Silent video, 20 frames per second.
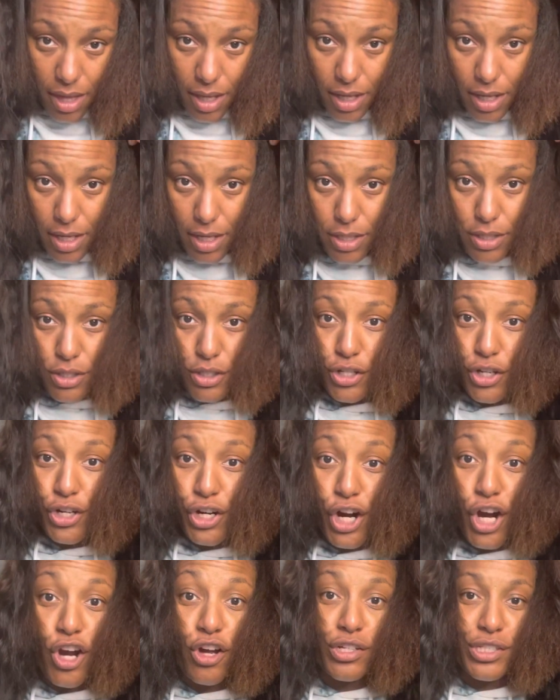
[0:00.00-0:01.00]
Because your
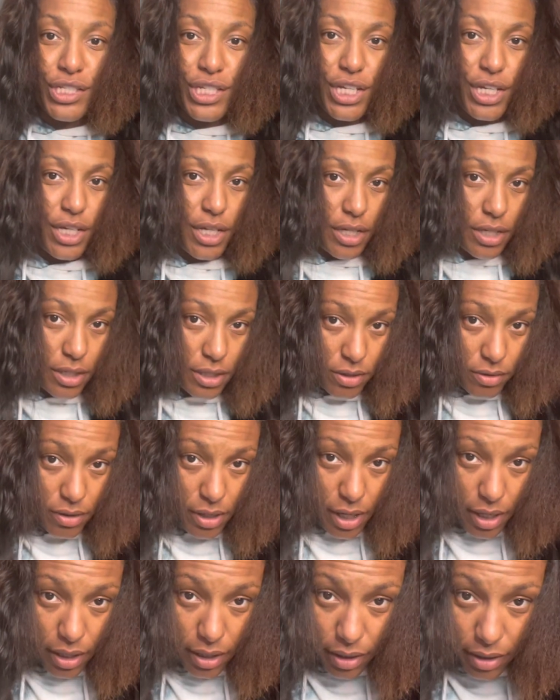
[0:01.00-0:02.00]
girl's good,
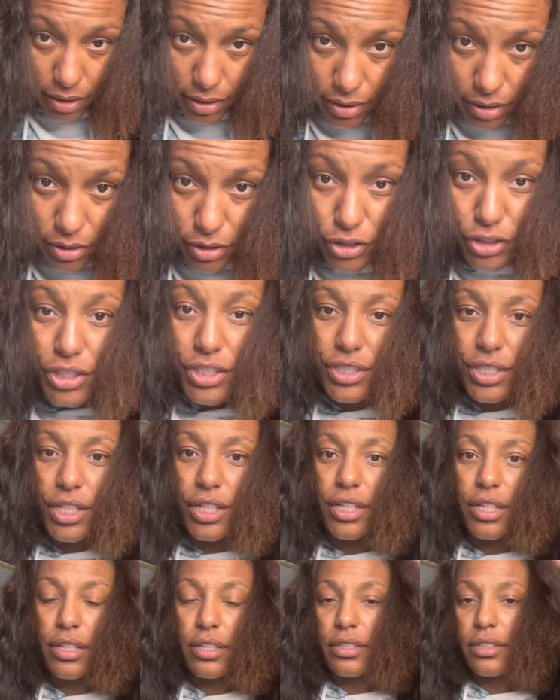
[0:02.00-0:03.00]
okay? She's
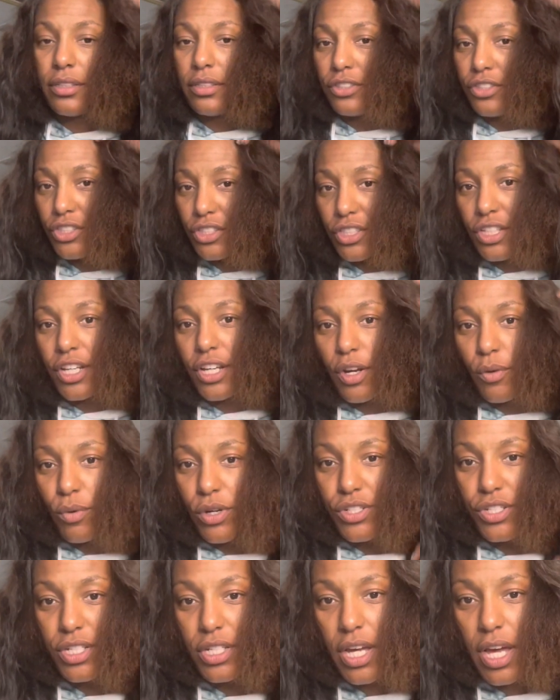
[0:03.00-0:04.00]
good. She's good at what
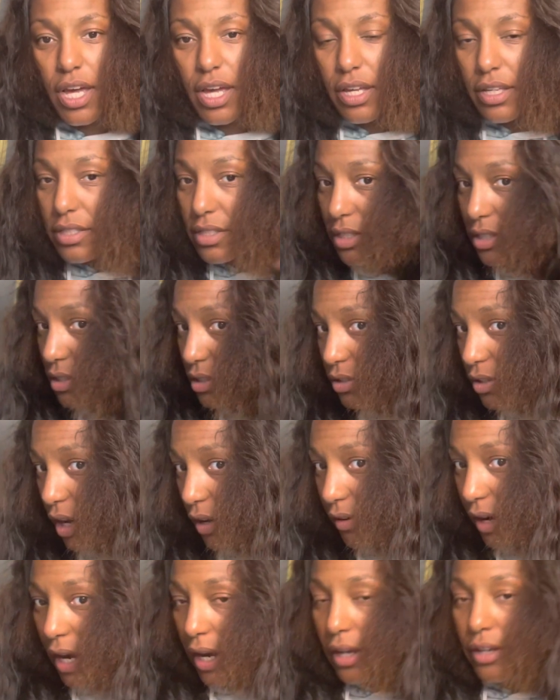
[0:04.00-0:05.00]
she does. All
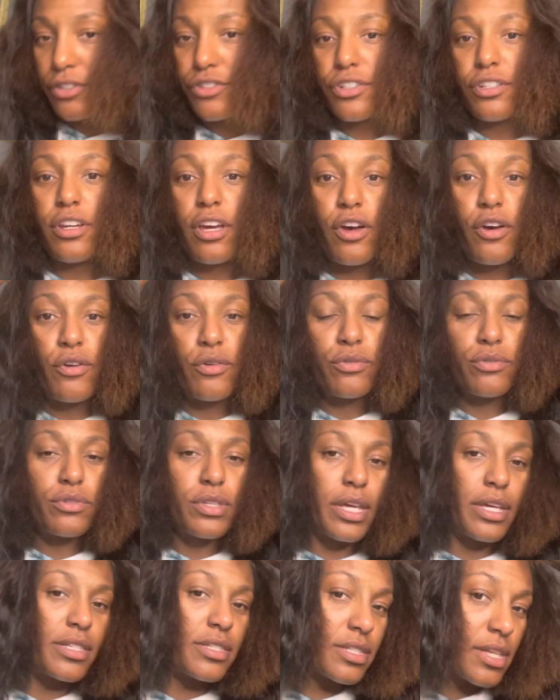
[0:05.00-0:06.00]
right? She knows
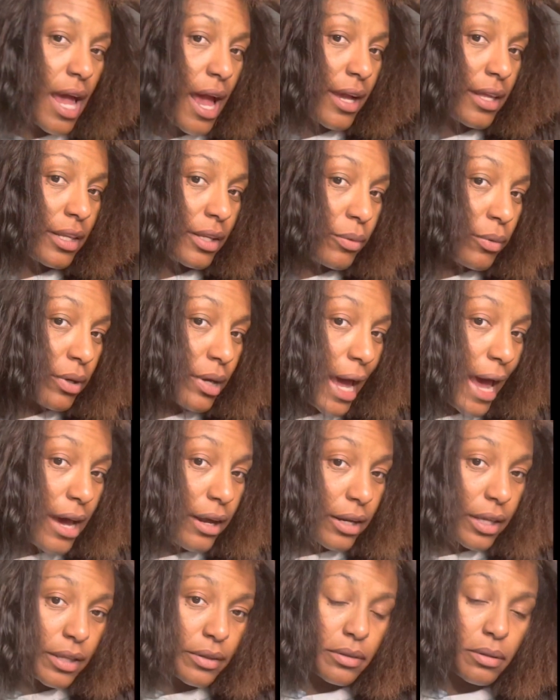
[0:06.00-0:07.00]
exactly how
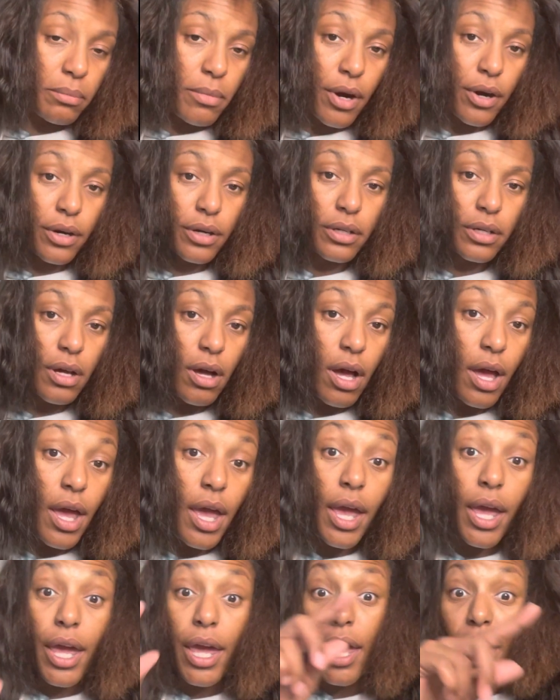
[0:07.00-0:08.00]
to hit the mark
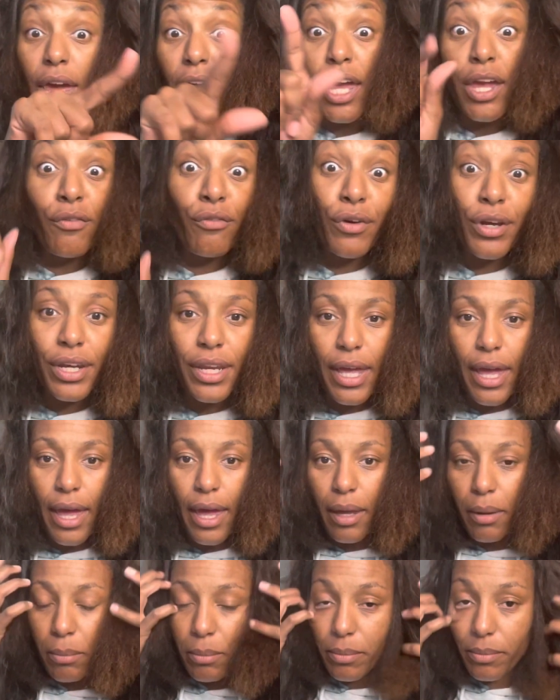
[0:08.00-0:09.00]
every time.